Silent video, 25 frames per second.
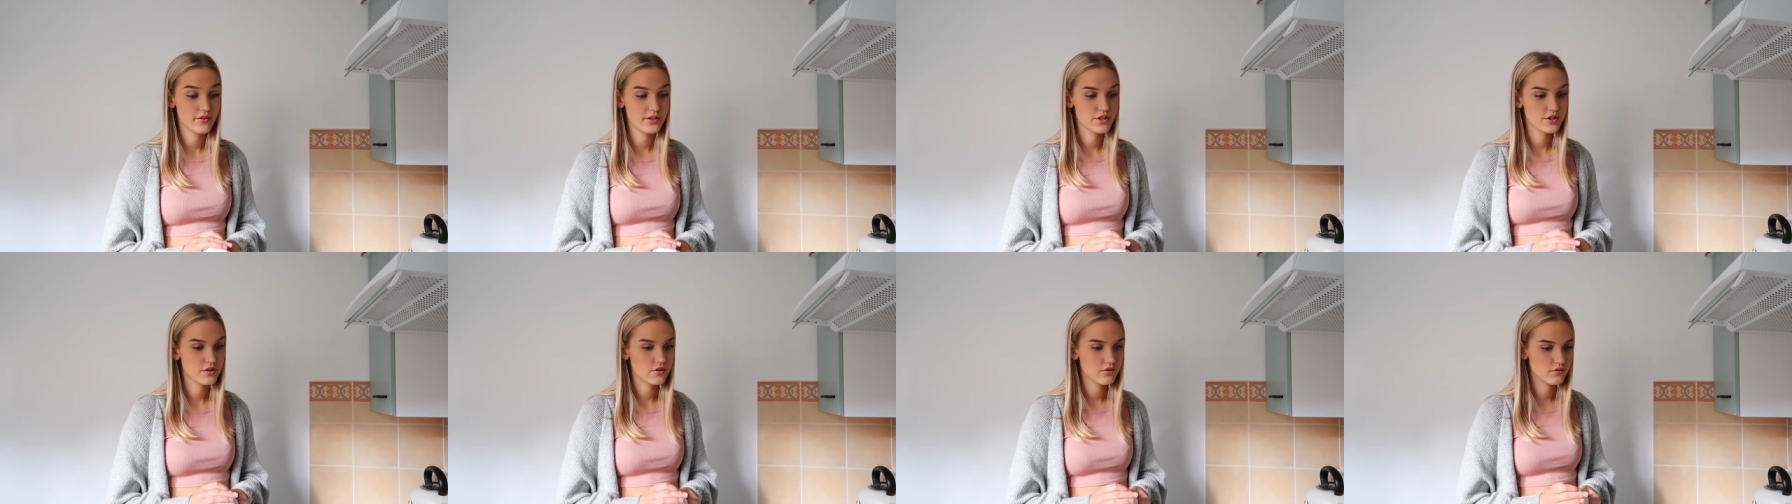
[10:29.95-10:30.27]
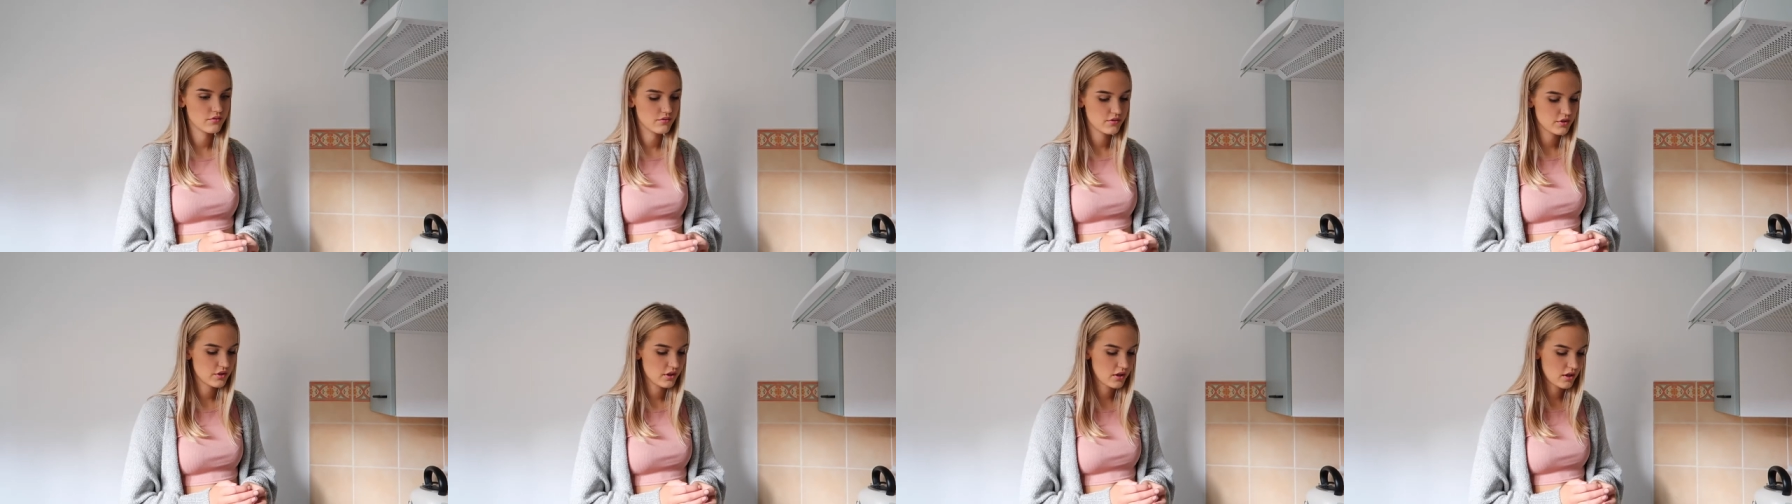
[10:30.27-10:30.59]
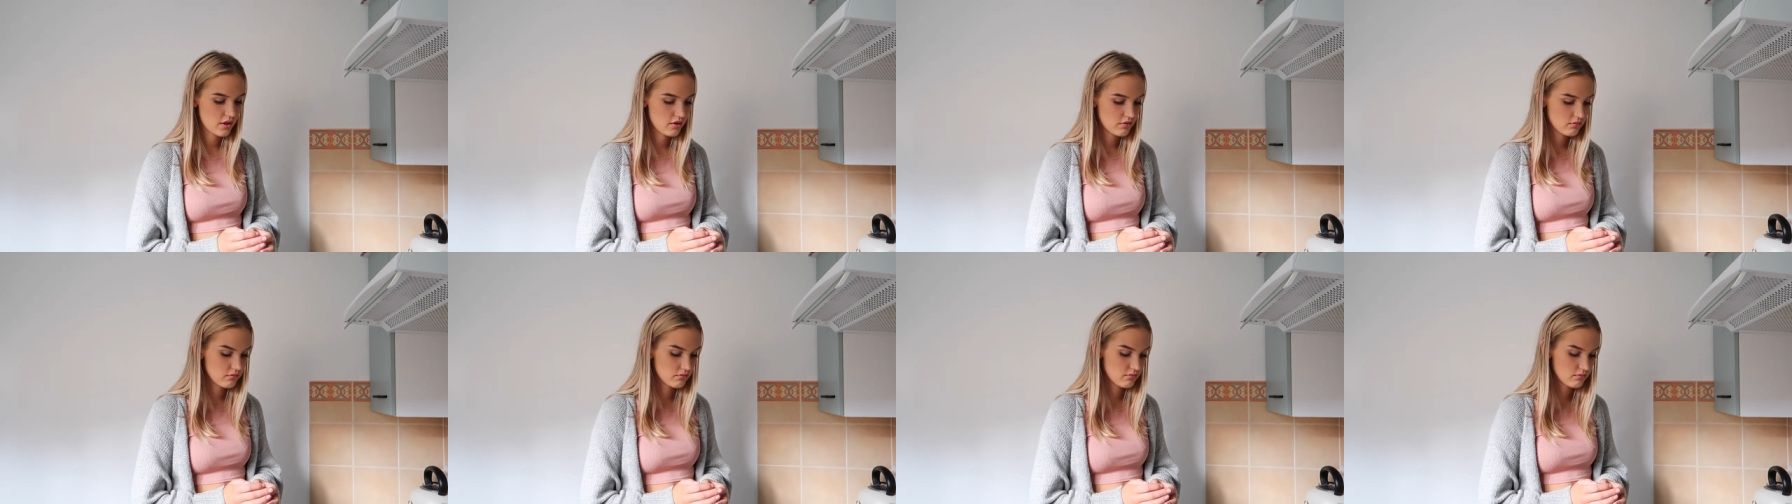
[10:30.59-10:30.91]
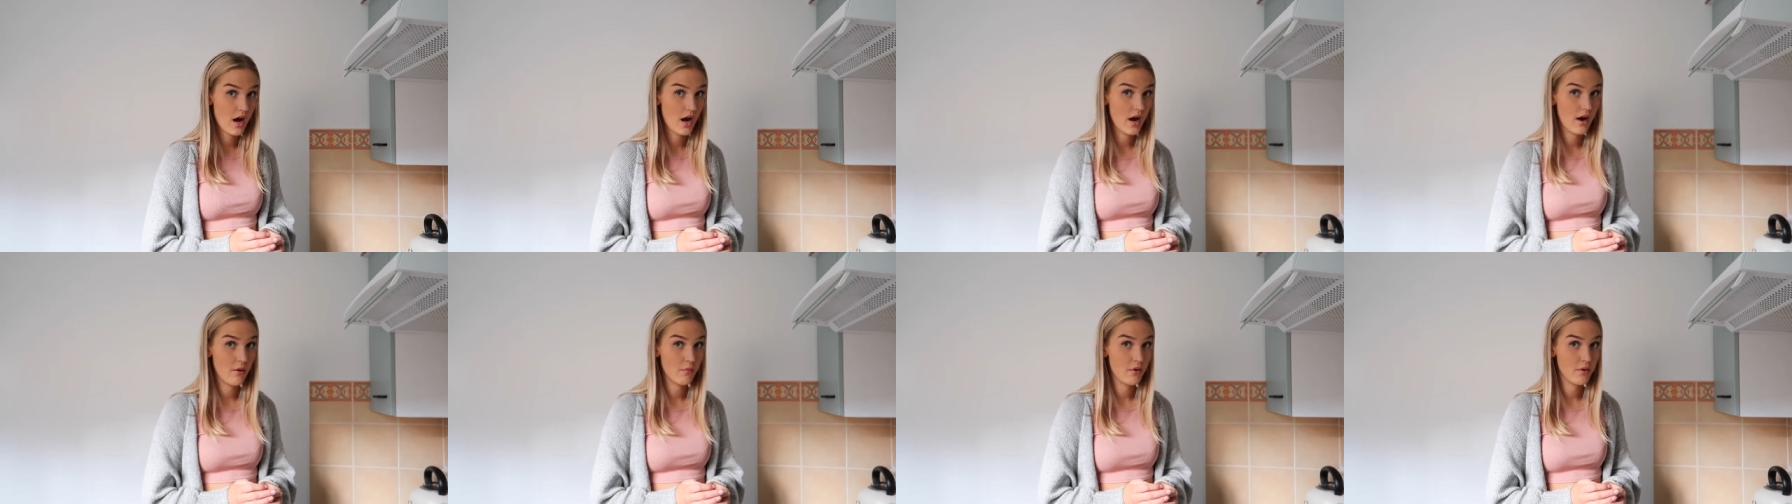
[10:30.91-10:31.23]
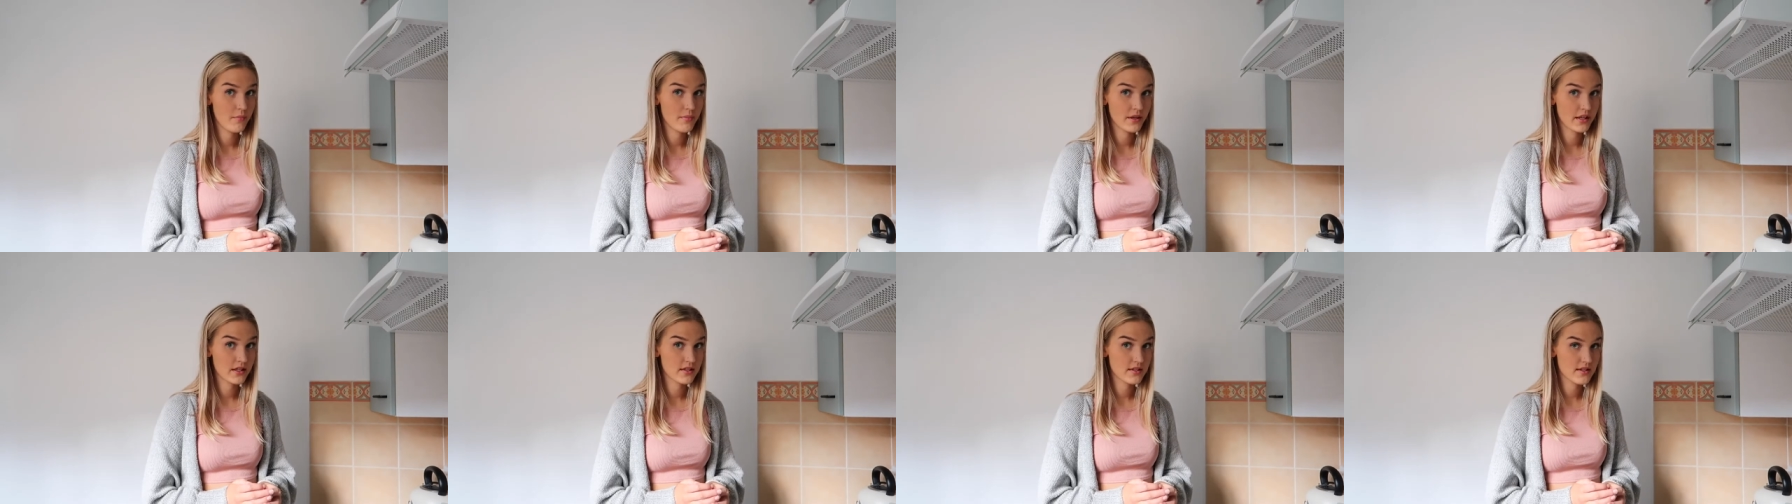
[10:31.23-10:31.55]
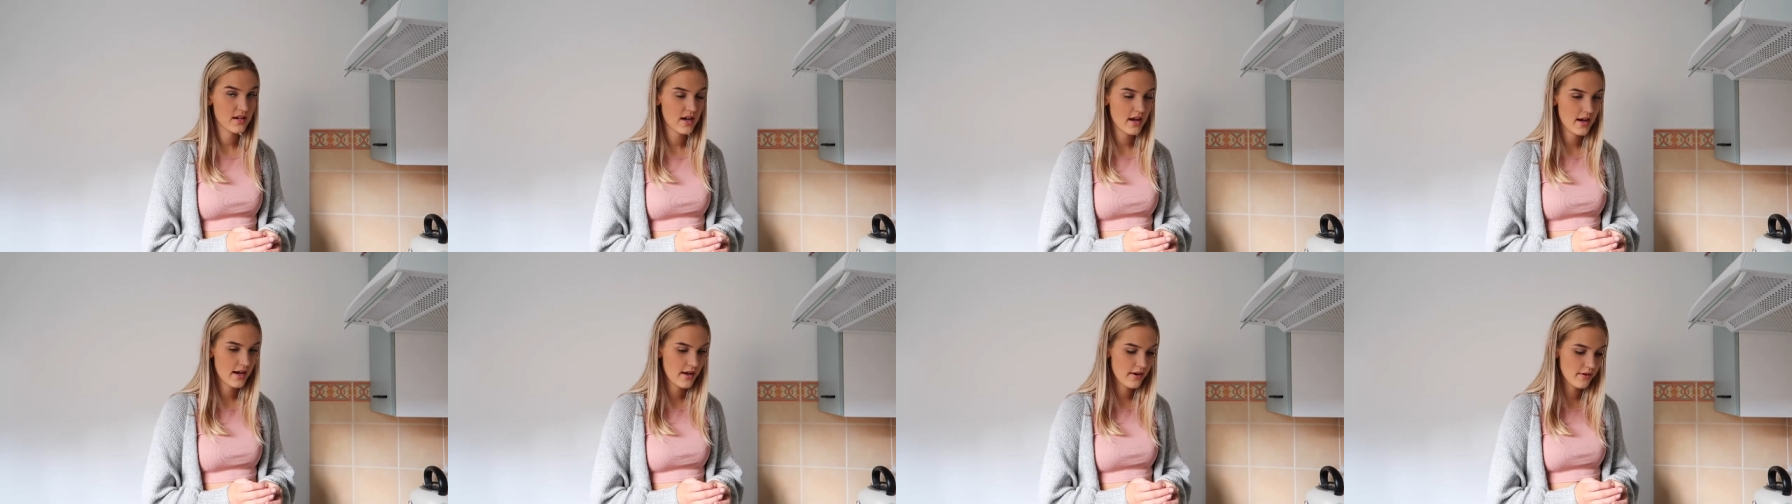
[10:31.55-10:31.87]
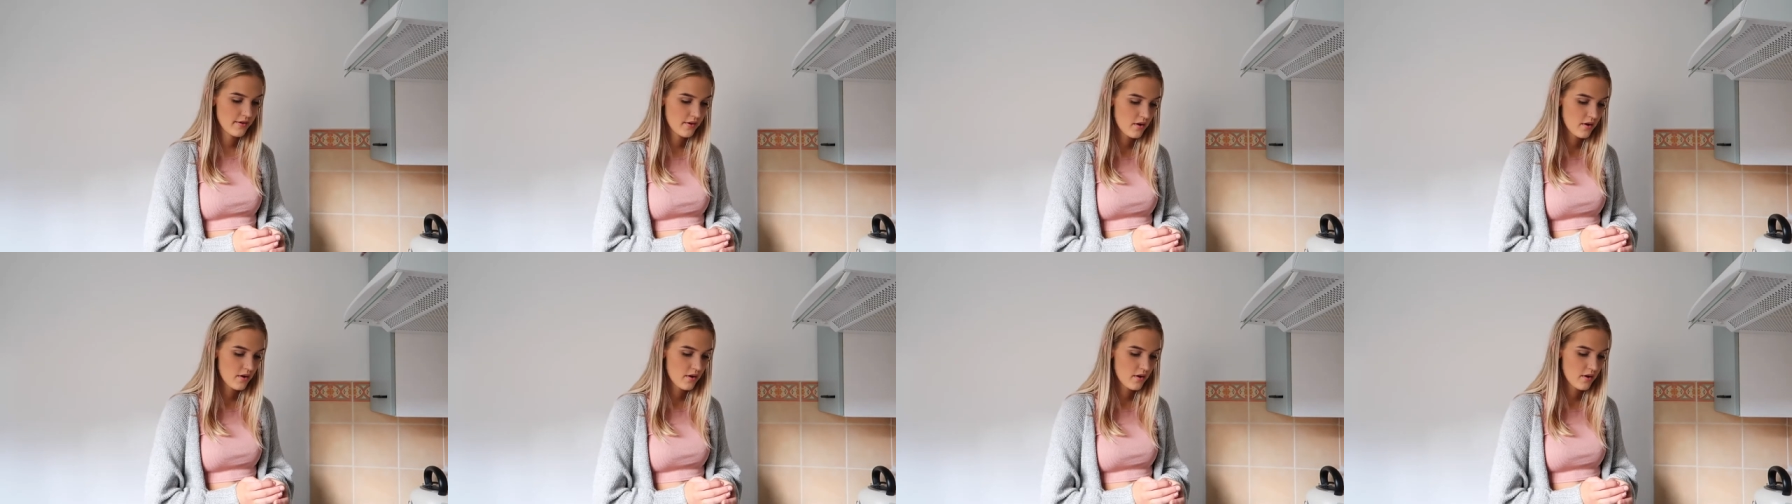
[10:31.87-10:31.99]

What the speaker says: originals, you know. I won't pick a side.